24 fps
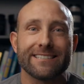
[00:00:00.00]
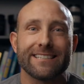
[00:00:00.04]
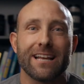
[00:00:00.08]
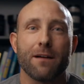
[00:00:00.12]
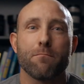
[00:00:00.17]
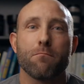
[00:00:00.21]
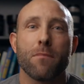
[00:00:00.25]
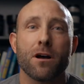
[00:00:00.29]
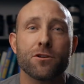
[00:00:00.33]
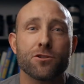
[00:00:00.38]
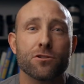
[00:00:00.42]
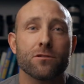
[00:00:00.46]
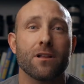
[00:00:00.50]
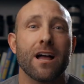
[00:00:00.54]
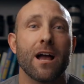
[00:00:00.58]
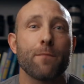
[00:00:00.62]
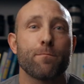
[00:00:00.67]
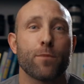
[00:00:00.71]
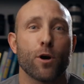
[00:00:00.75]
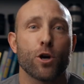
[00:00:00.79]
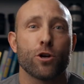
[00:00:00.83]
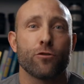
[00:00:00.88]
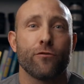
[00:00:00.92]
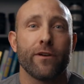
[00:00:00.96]
that muscle
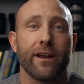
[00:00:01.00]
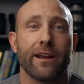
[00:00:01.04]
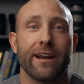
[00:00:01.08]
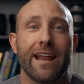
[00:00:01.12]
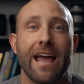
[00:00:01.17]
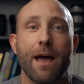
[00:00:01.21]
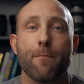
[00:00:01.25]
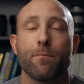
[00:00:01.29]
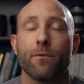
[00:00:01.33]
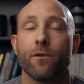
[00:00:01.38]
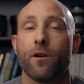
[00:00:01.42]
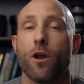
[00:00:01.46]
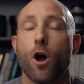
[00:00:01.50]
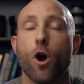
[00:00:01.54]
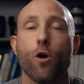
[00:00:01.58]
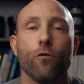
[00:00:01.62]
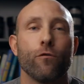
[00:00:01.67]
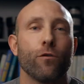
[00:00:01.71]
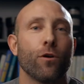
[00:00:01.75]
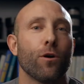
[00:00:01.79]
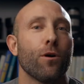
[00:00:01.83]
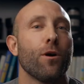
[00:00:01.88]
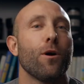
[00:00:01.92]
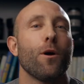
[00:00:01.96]
hypertrophy can happen
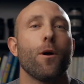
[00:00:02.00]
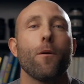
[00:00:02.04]
over